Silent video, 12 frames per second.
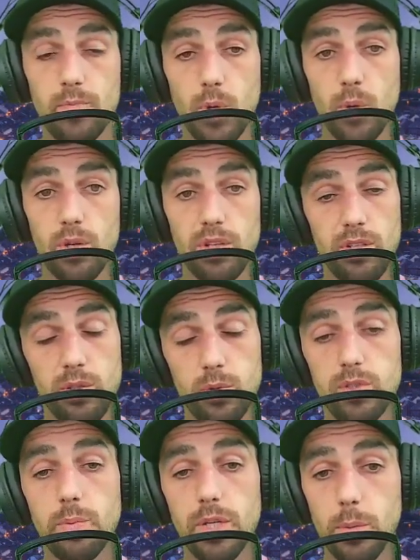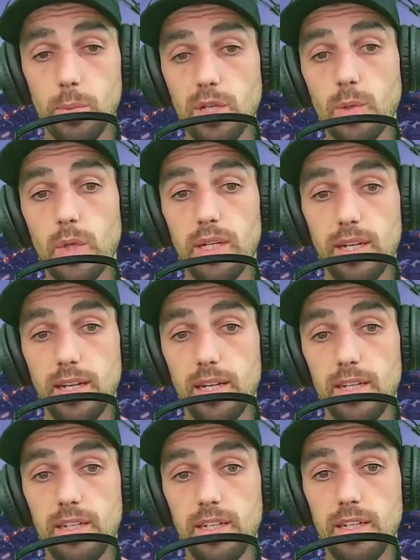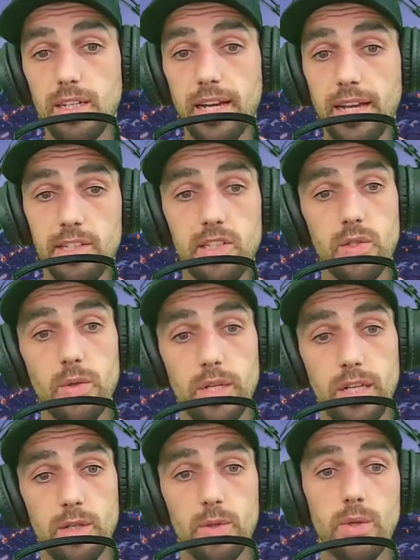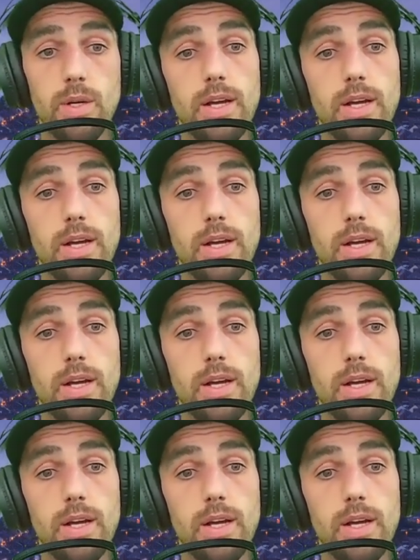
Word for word: used to be a big one, uh, I think less so now